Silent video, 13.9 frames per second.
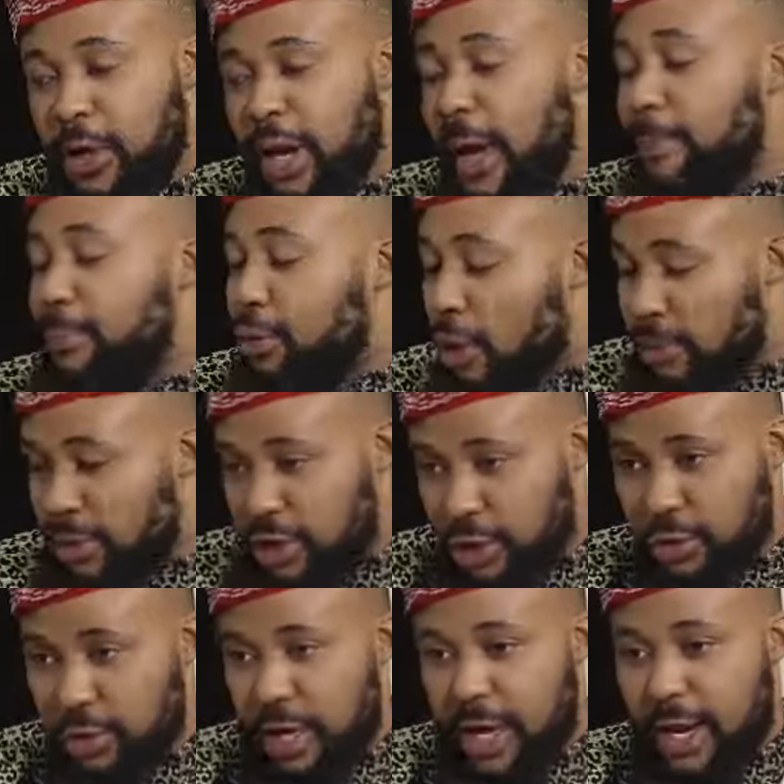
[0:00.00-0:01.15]
but I
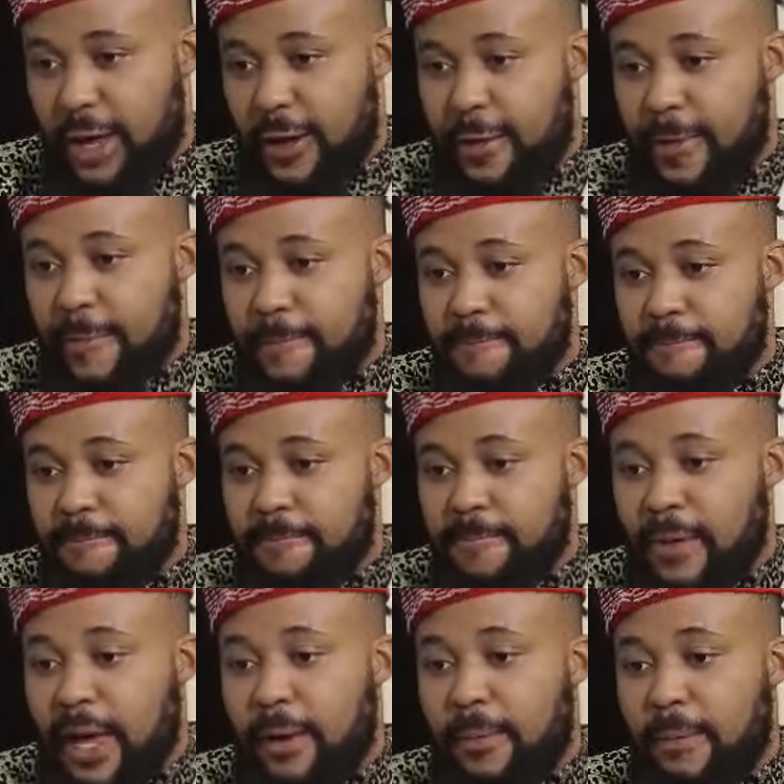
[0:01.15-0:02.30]
promise you that
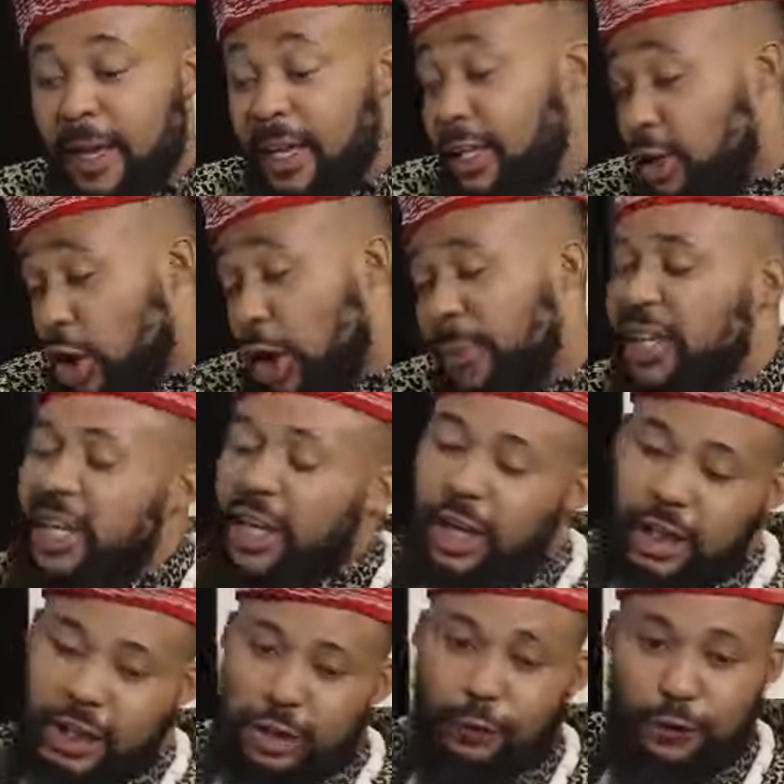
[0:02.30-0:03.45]
my coming
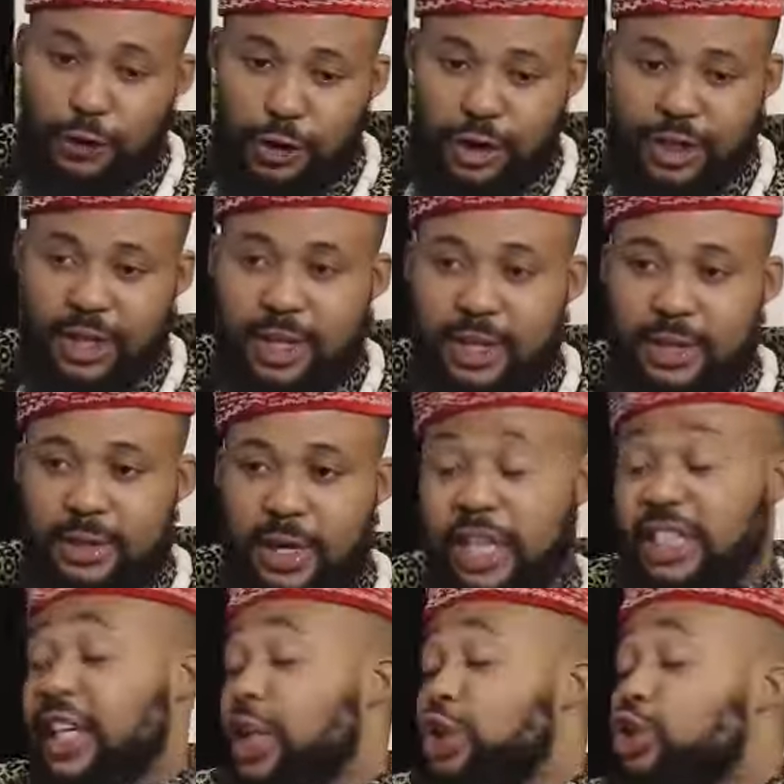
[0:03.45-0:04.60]
here is of good.
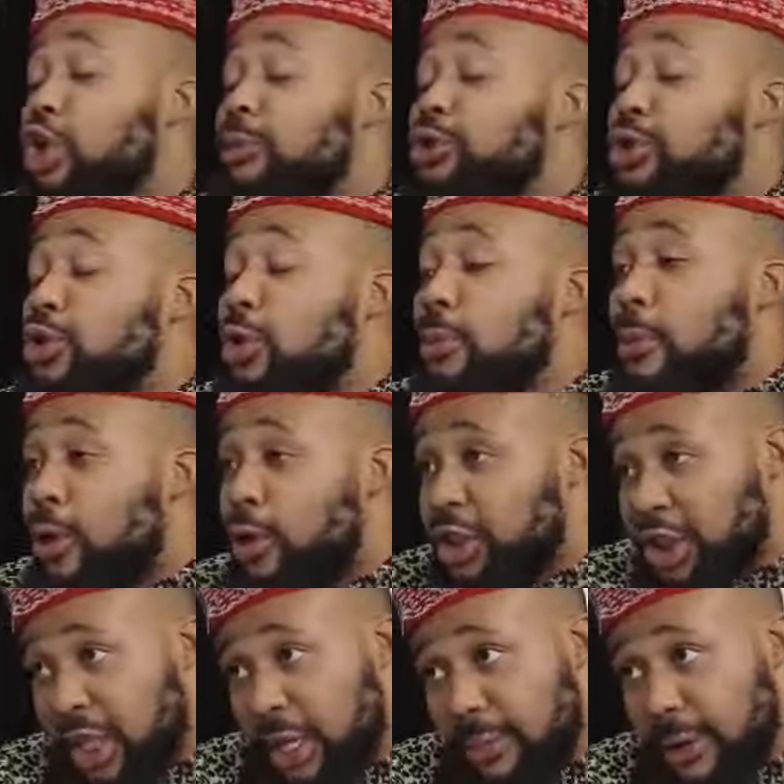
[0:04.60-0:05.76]
I decided to come to know
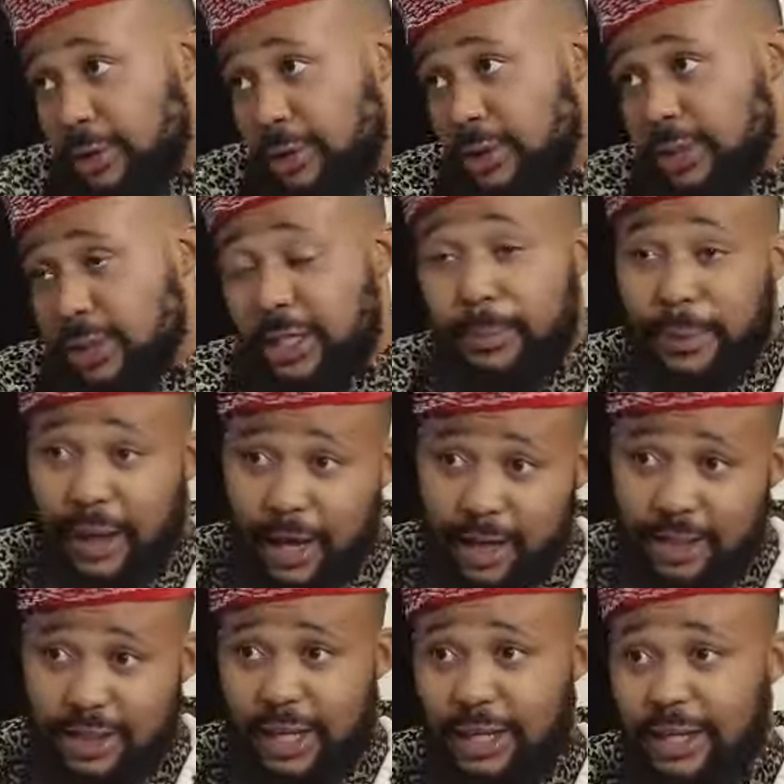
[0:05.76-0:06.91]
much about the
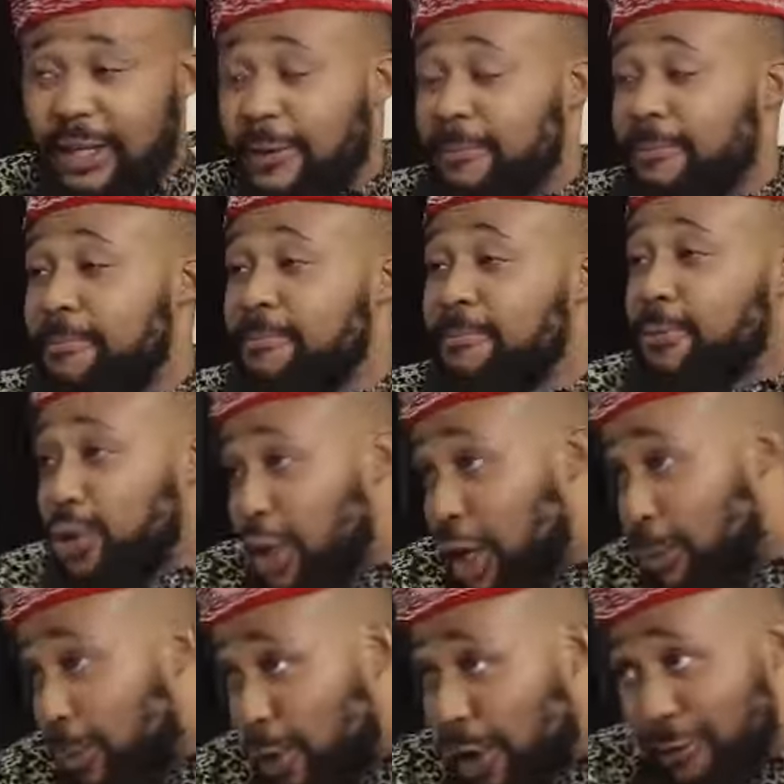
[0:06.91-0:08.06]
palace and to
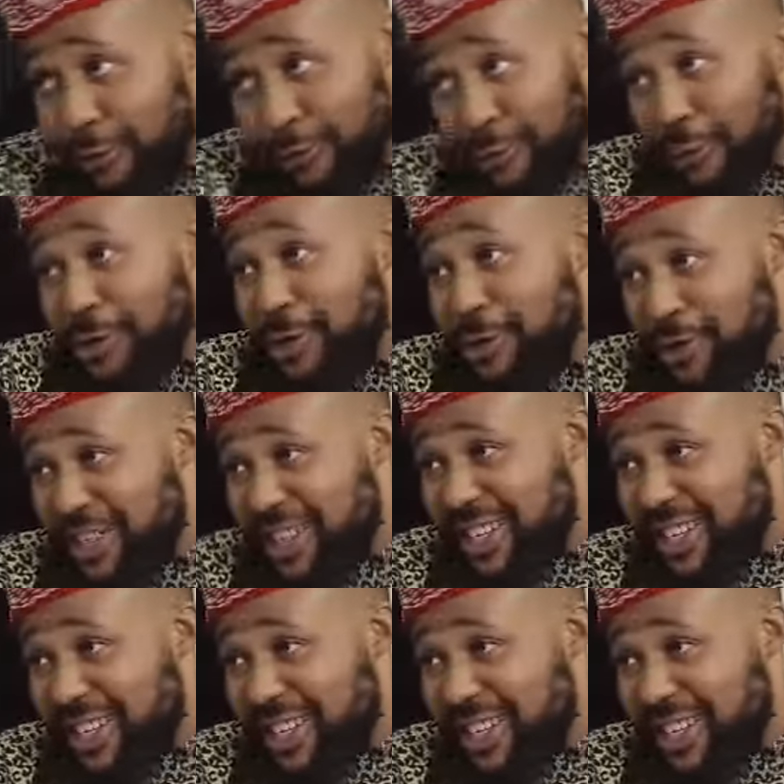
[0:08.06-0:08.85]
hear more from you.